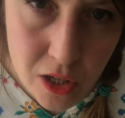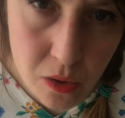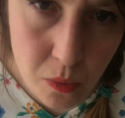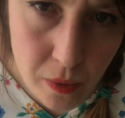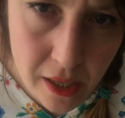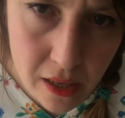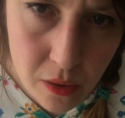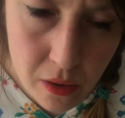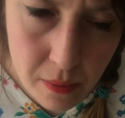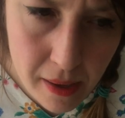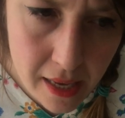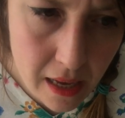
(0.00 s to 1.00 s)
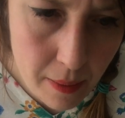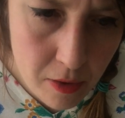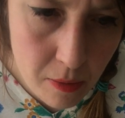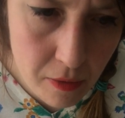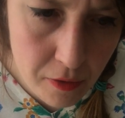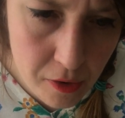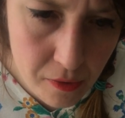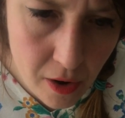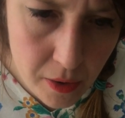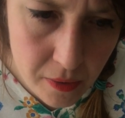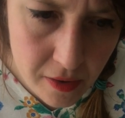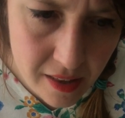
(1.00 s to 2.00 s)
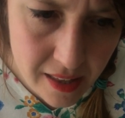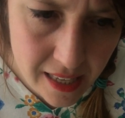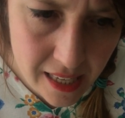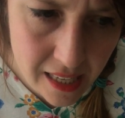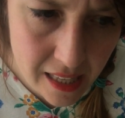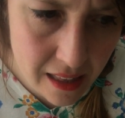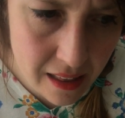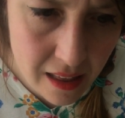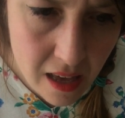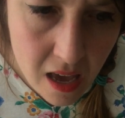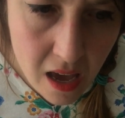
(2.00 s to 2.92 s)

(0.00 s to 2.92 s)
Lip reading: in the week, you can make up some of your own scenes,